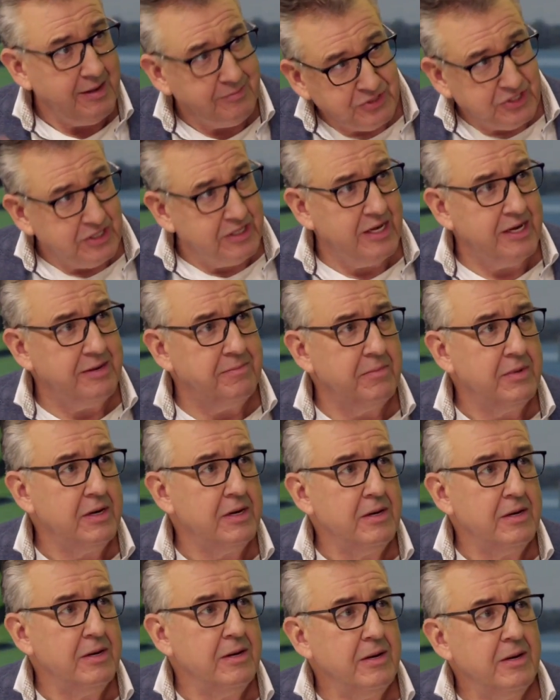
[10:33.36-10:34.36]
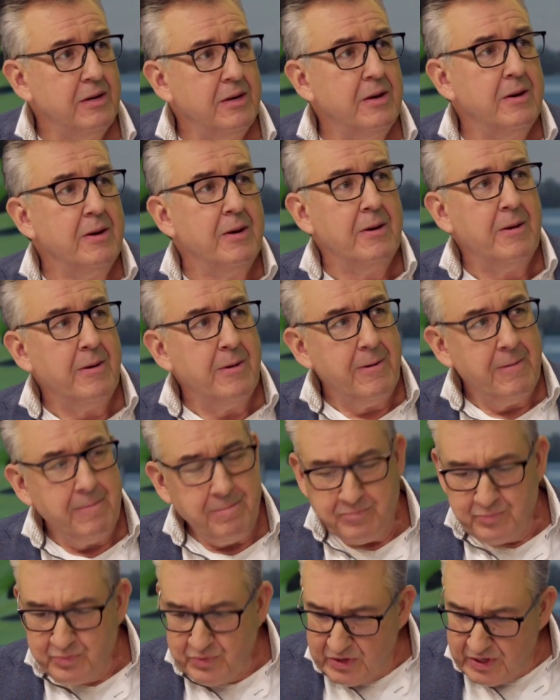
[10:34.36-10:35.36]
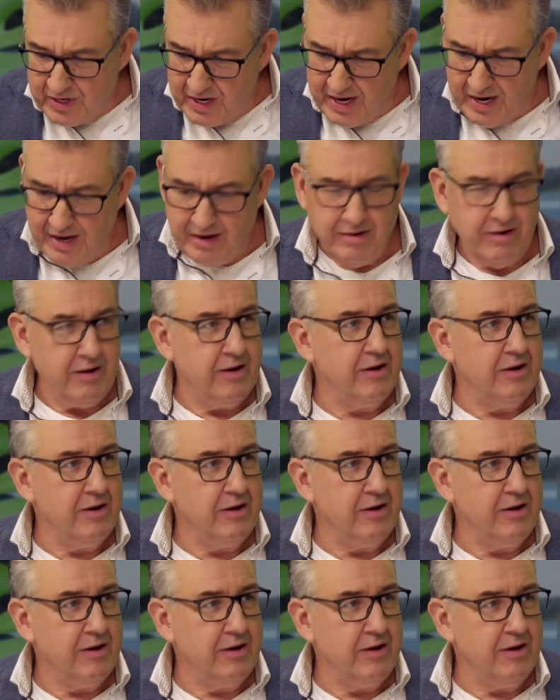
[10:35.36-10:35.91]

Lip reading: The trains going and the airplanes, and you can.